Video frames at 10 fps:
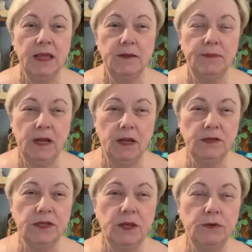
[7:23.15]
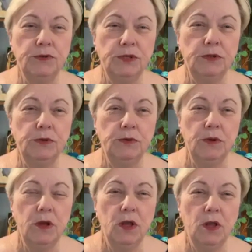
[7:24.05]
but also to
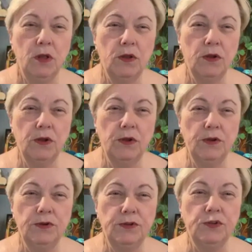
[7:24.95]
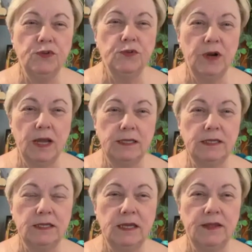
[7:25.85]

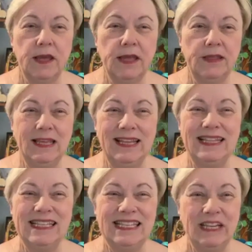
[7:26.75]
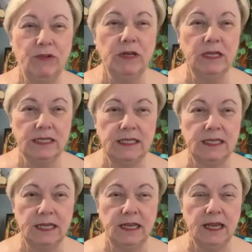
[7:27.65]
trust in the
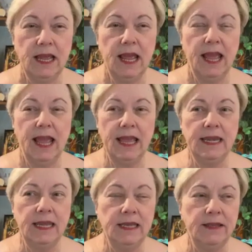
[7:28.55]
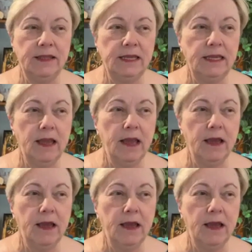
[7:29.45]
synchronicity and in the